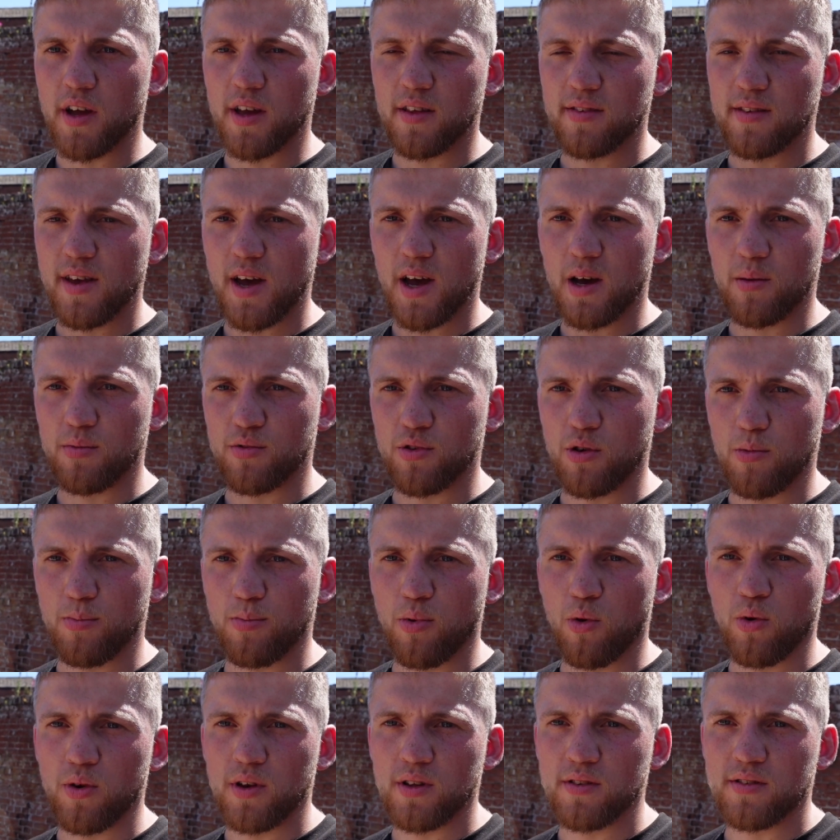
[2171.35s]
It's absolutely
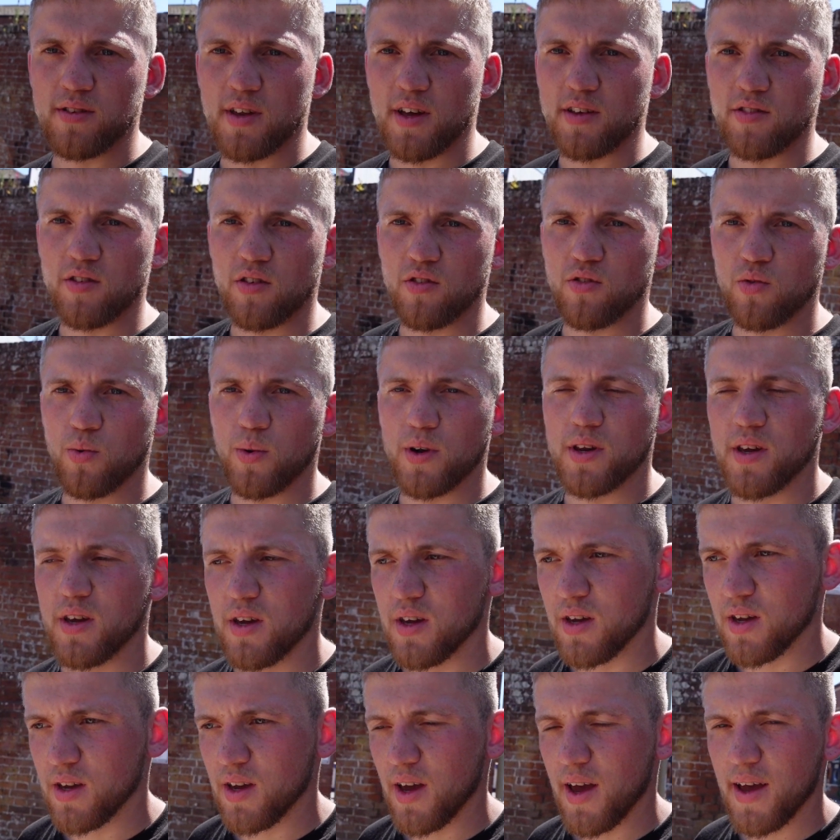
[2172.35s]
boiling today. It's at
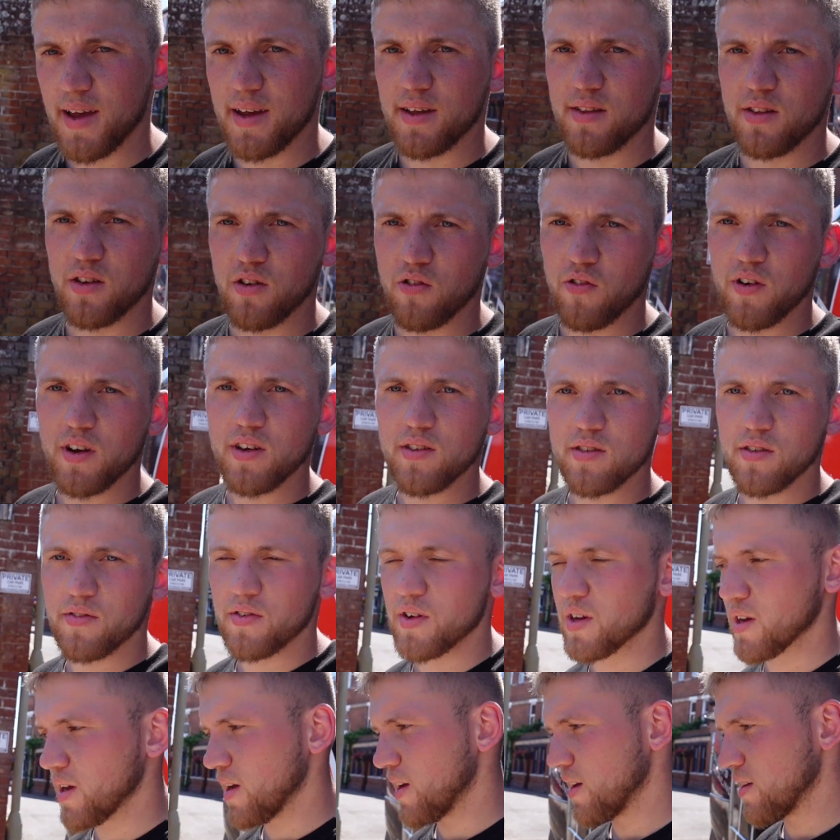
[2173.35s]
28 degrees, I
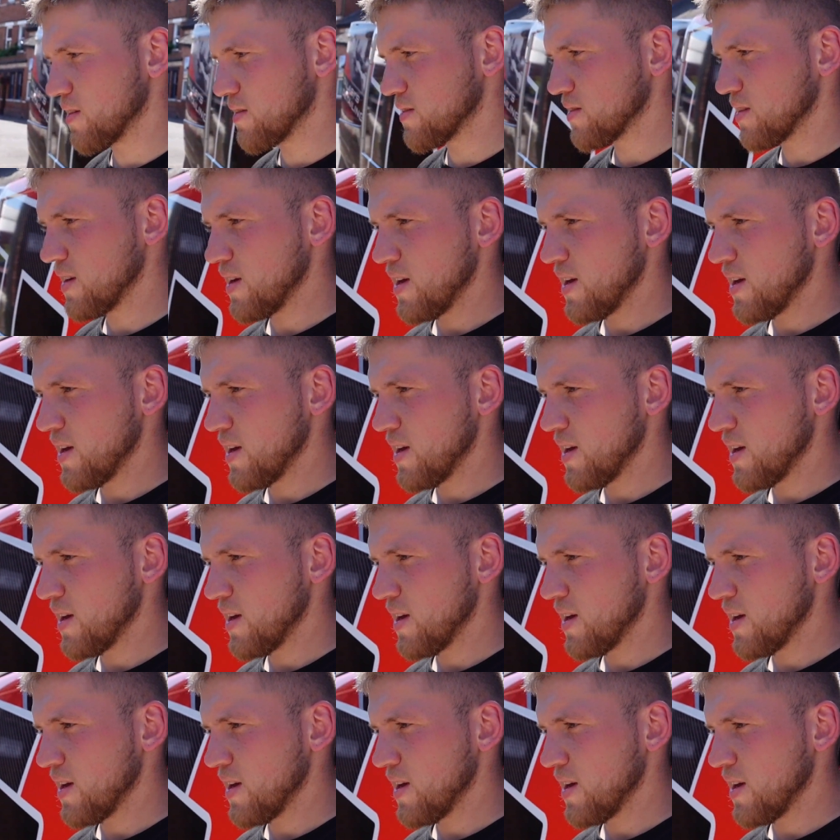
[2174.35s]
think it is.